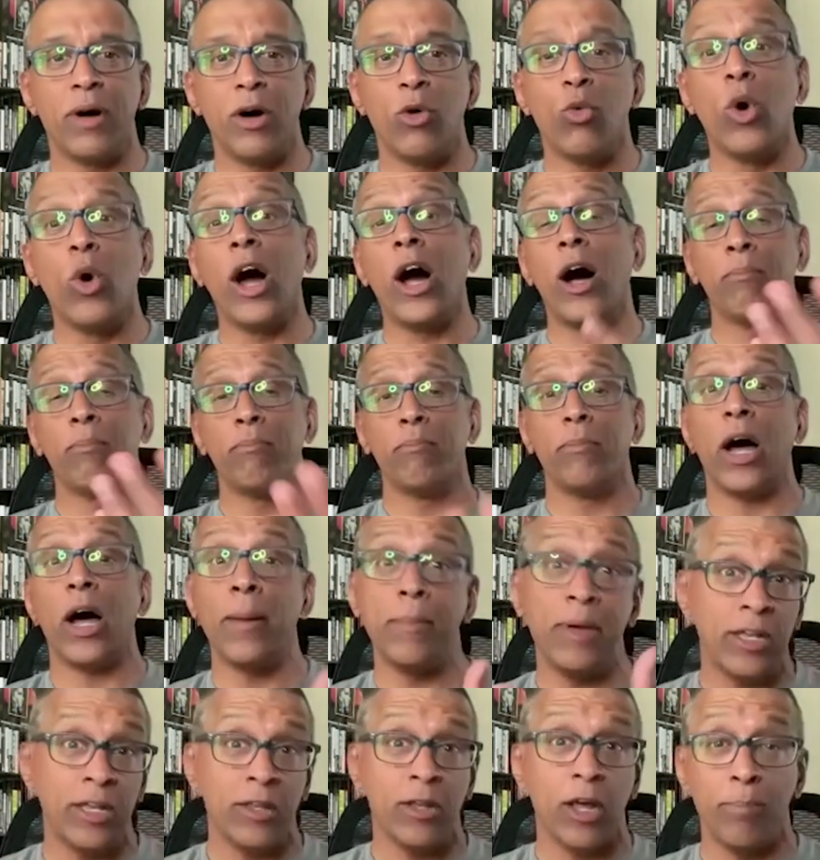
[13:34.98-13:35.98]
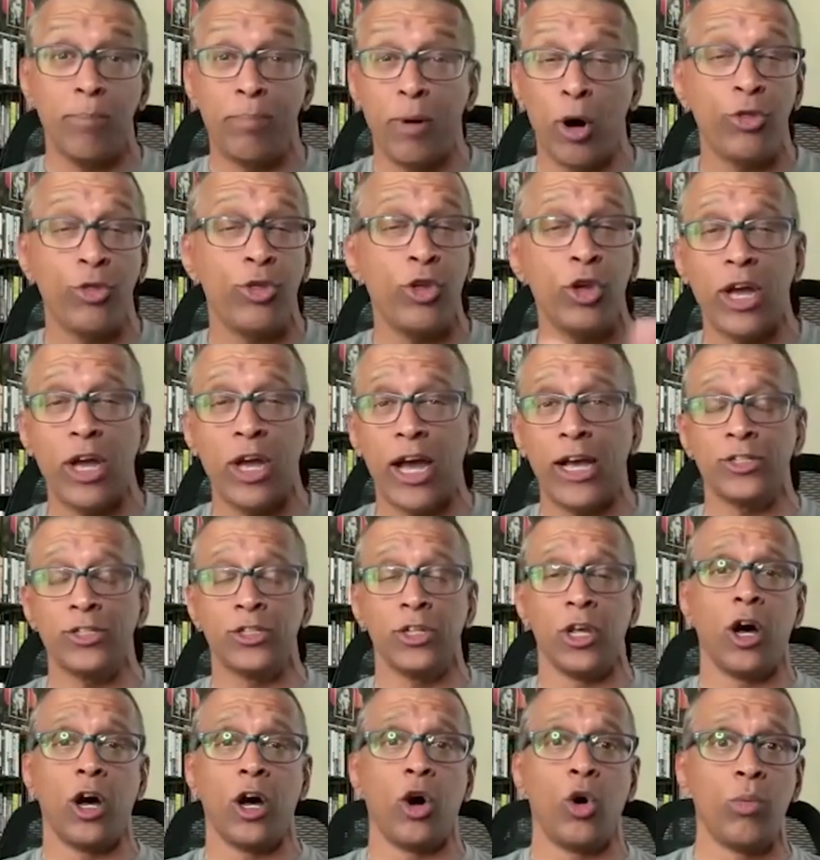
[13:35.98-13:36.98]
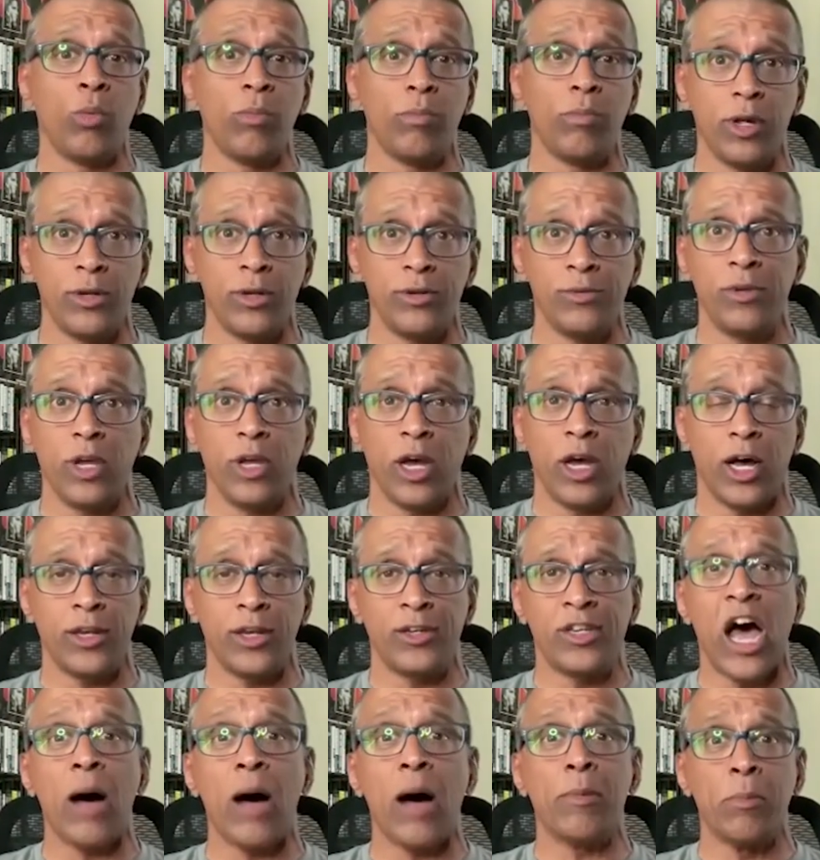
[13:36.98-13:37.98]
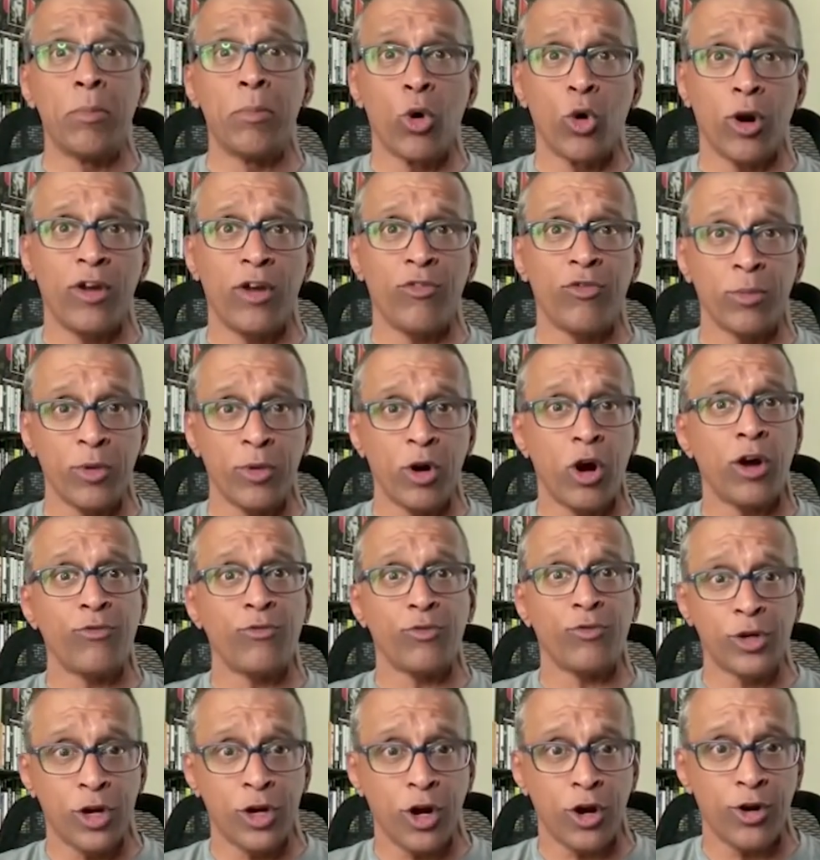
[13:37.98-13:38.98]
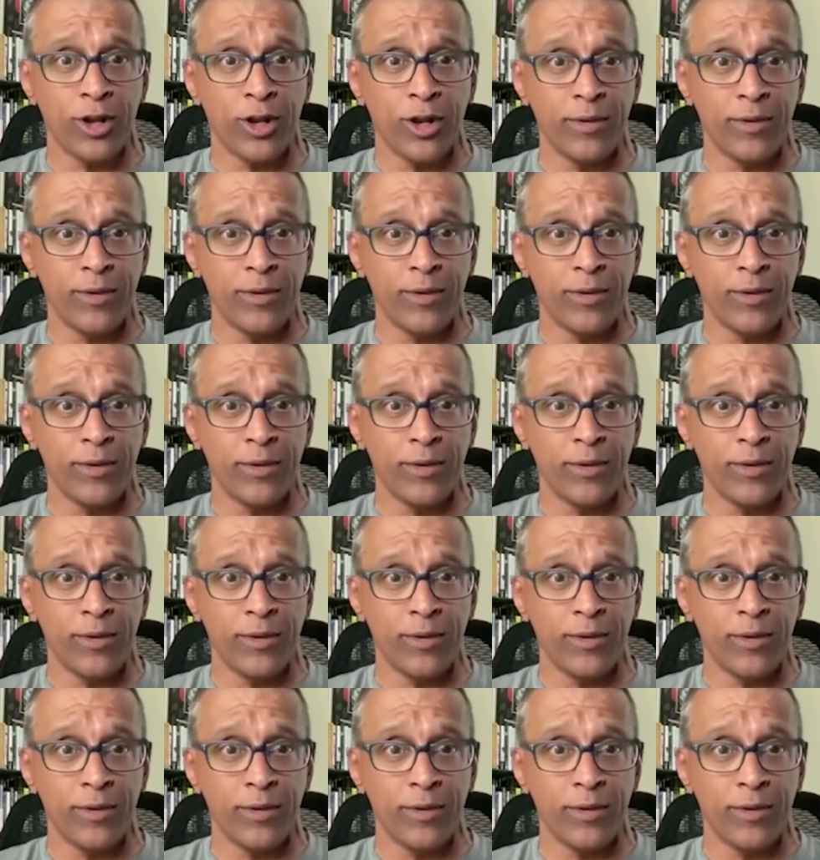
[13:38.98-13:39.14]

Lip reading: Well, I mean, both of you guys know Dom Amore from the Hartford Courant.